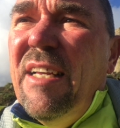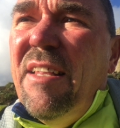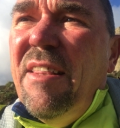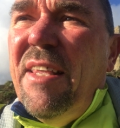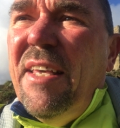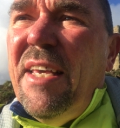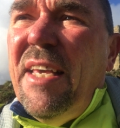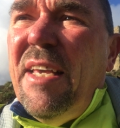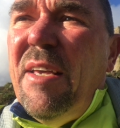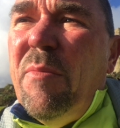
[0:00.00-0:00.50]

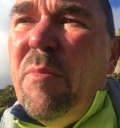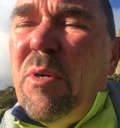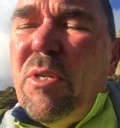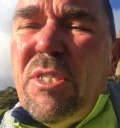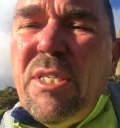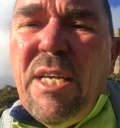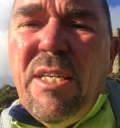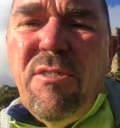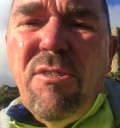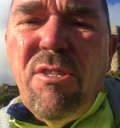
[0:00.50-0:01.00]
the
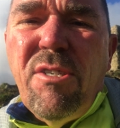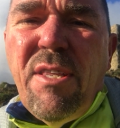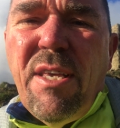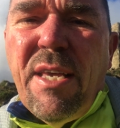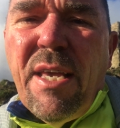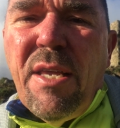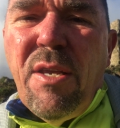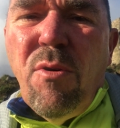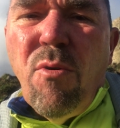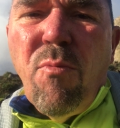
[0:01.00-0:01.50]
most dangerous
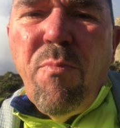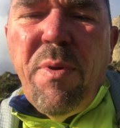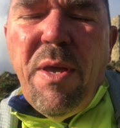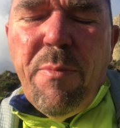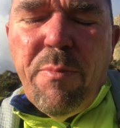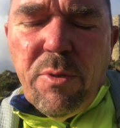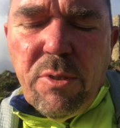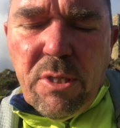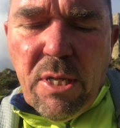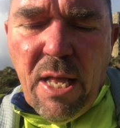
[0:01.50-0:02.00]
thing in young
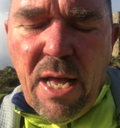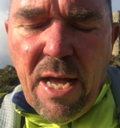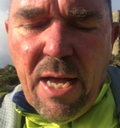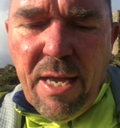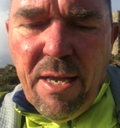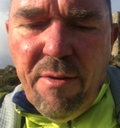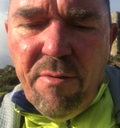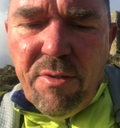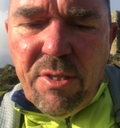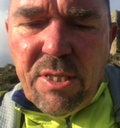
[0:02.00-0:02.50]
people's
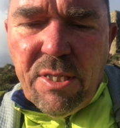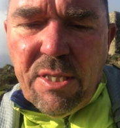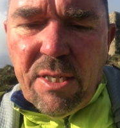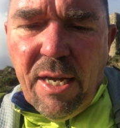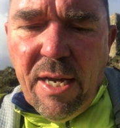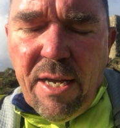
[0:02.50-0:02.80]
lives